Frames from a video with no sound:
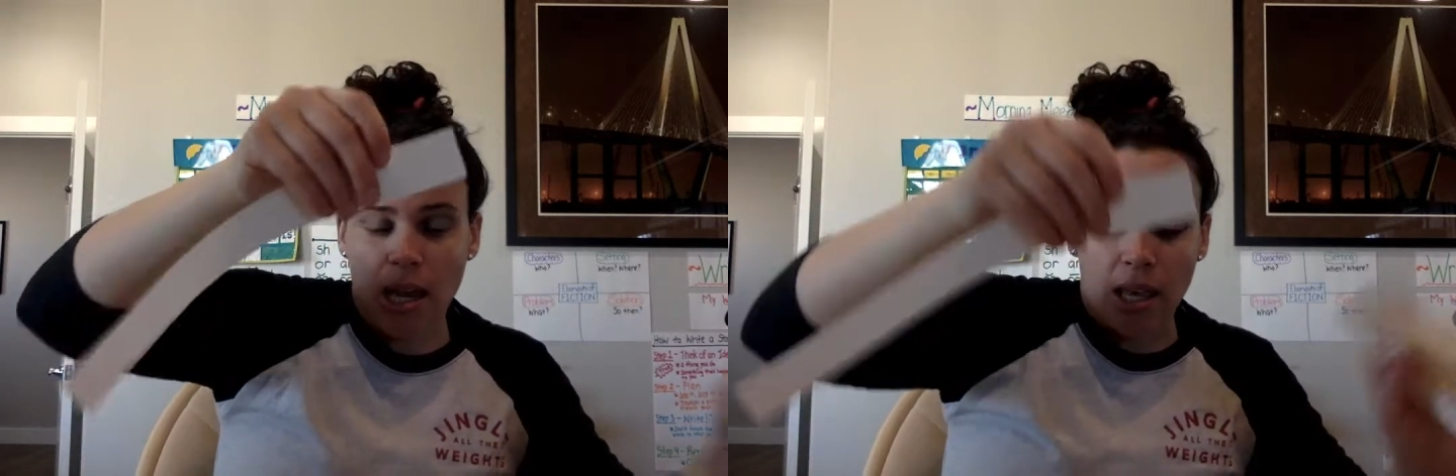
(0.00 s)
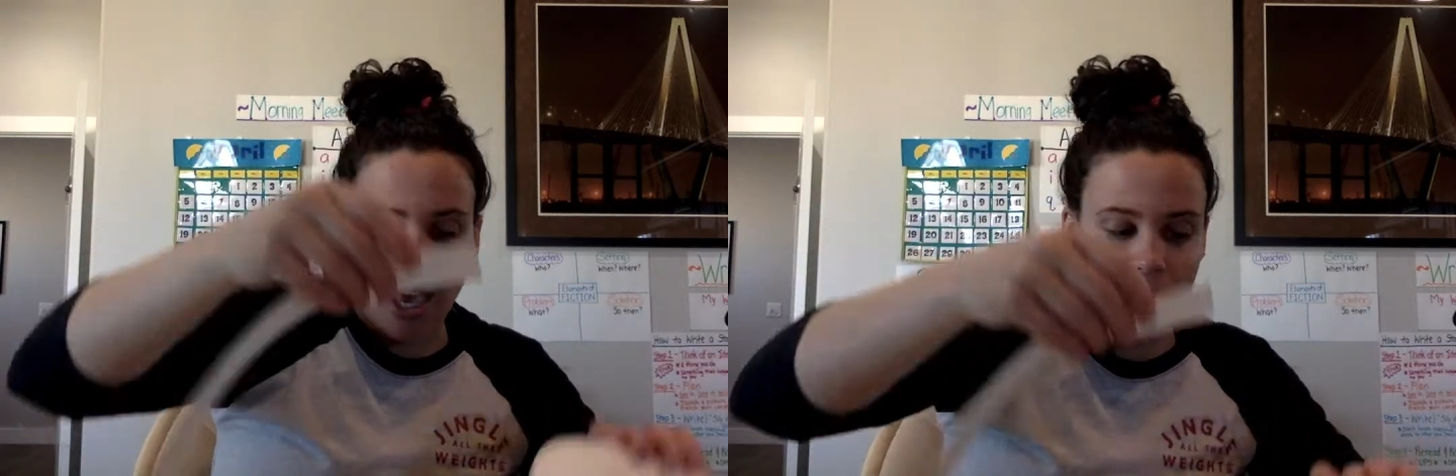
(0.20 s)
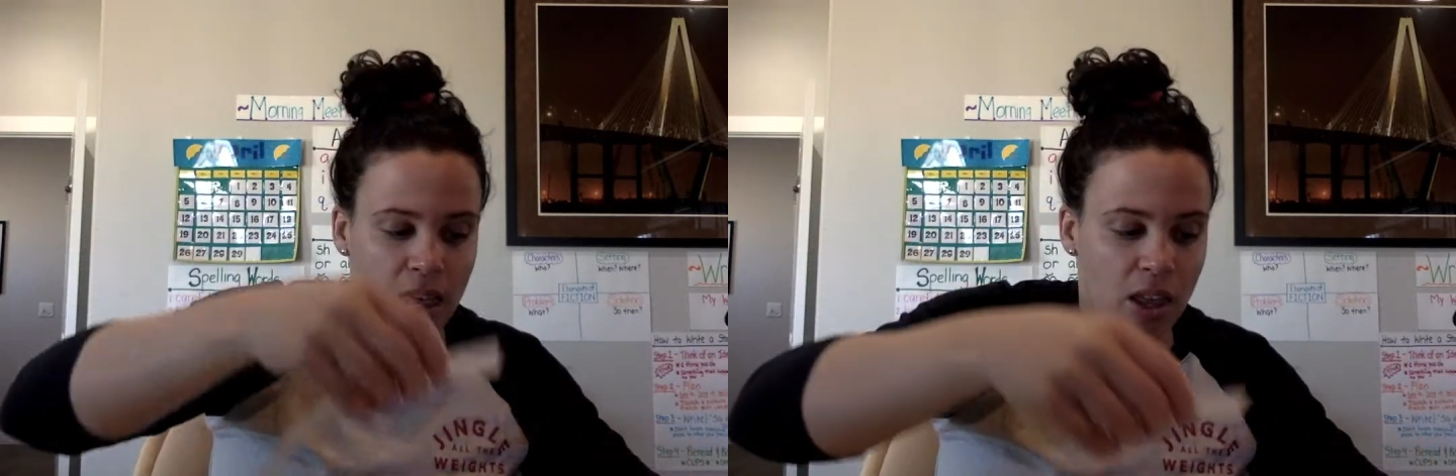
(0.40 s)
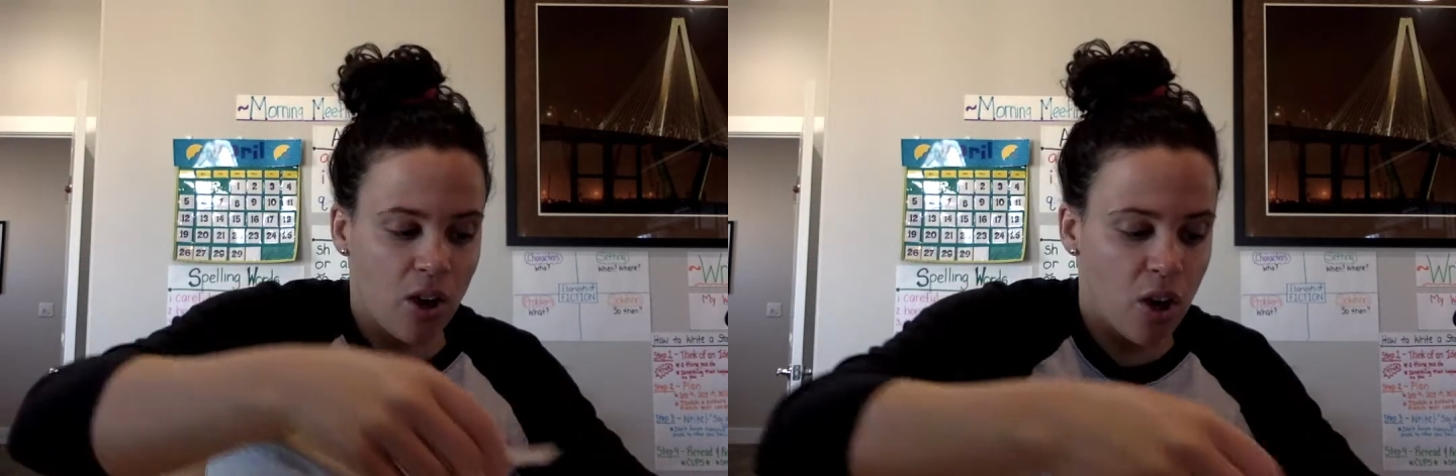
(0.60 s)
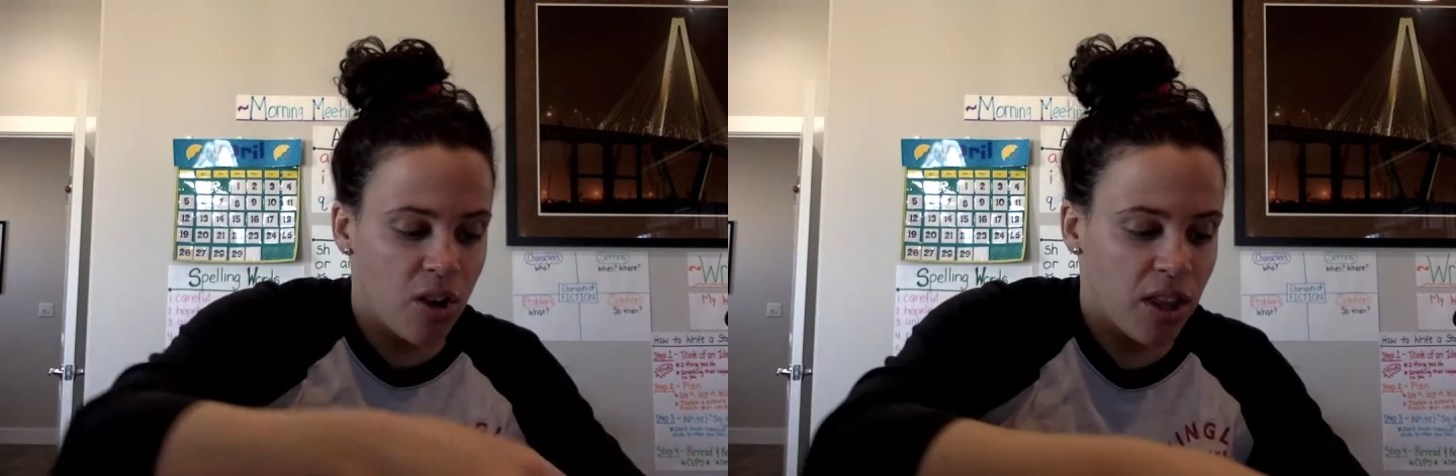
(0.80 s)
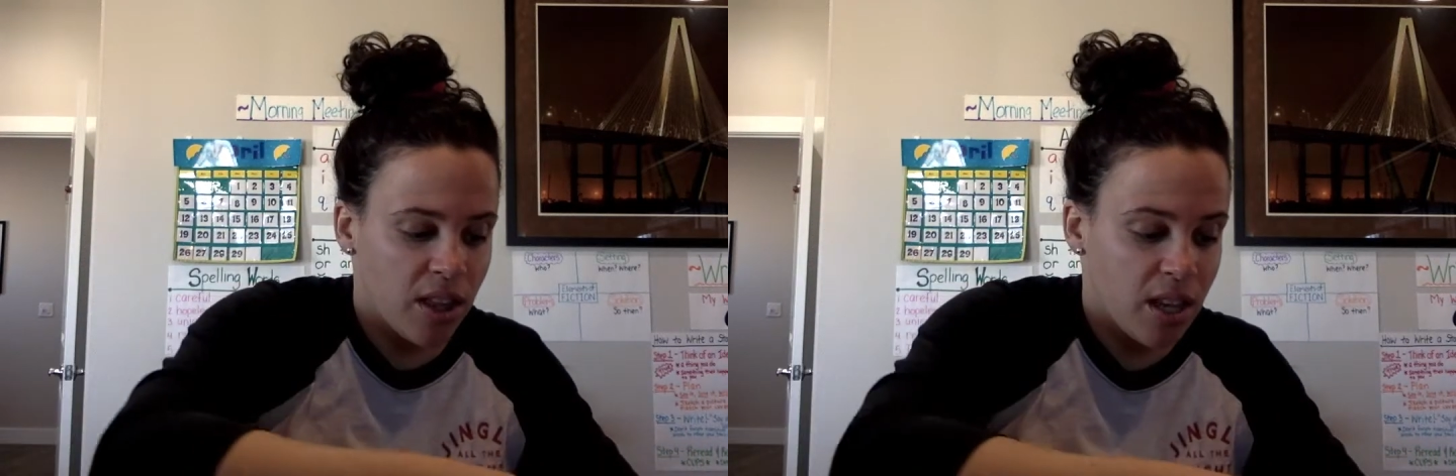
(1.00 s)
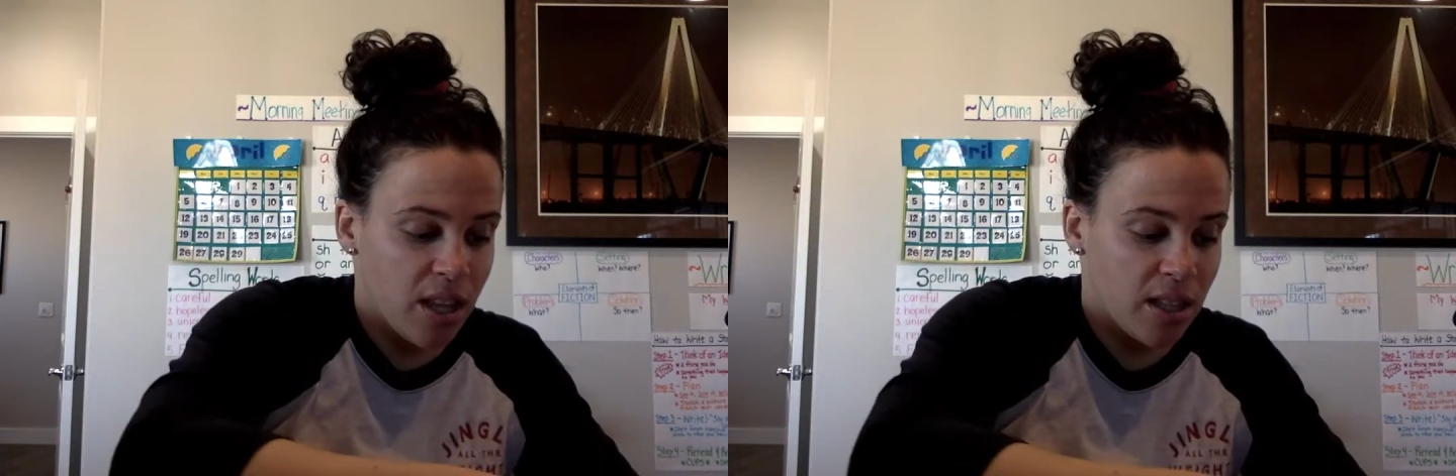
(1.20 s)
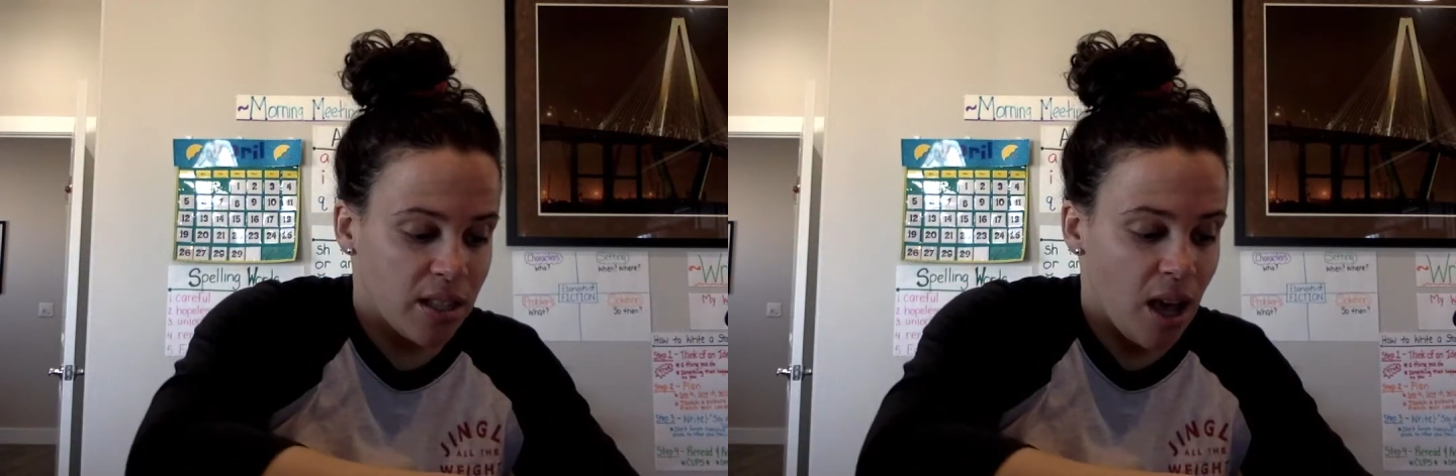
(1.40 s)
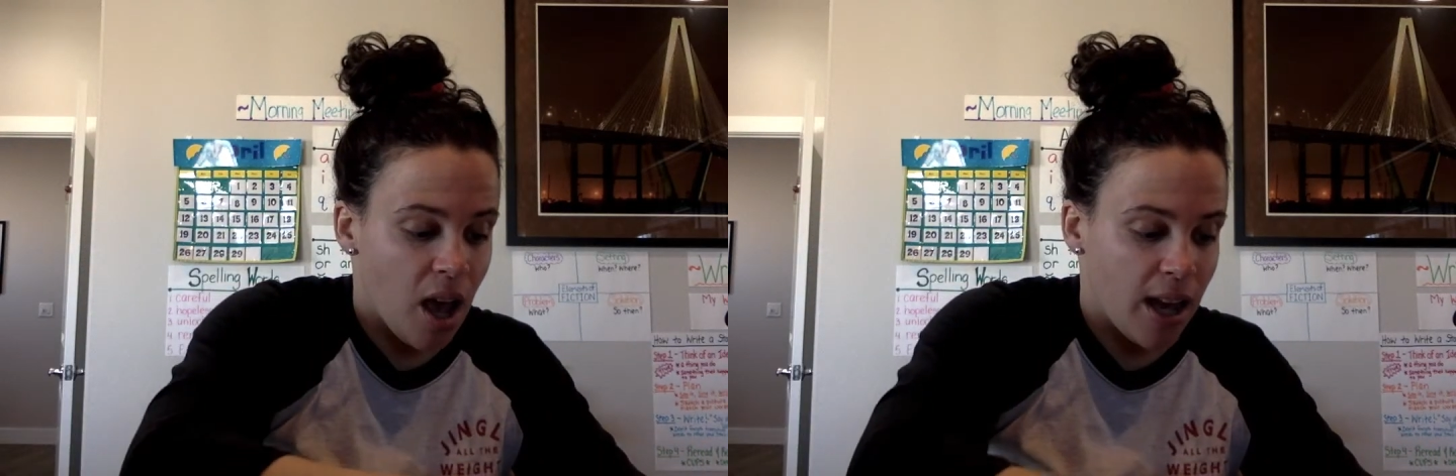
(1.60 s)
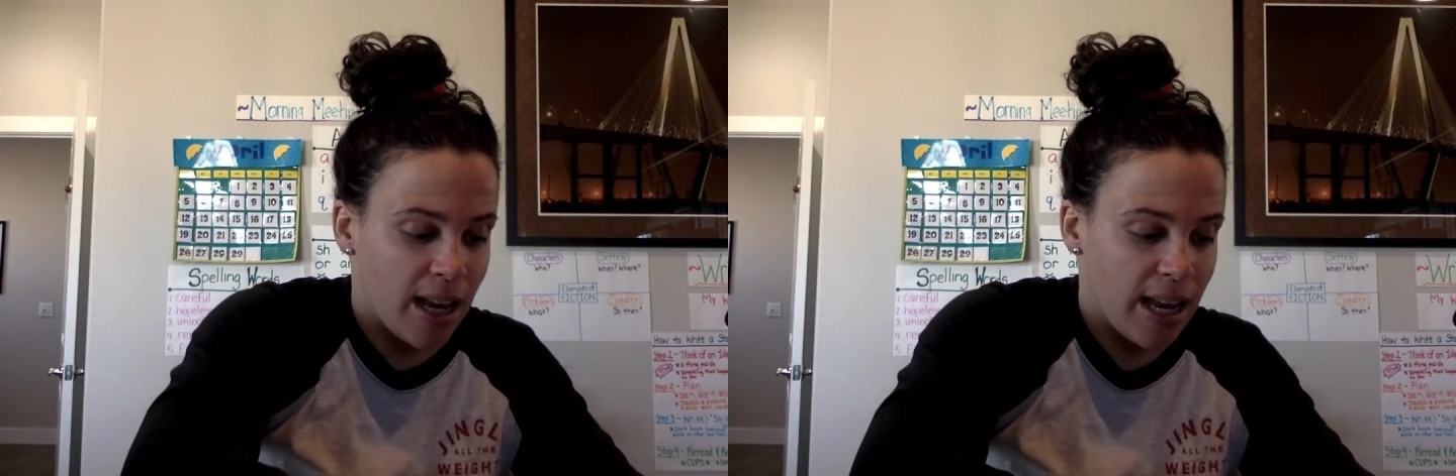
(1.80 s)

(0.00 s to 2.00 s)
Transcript: Okay, the earth to the sun